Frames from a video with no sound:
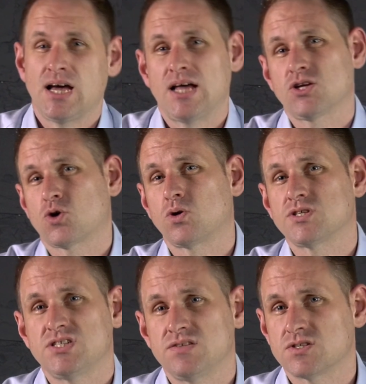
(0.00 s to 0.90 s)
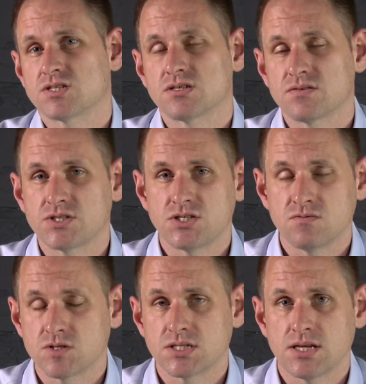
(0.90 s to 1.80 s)
and the quality of the service
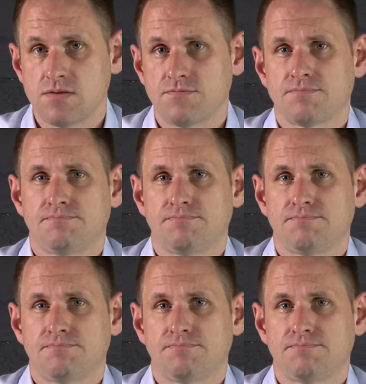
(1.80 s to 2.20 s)
you receive.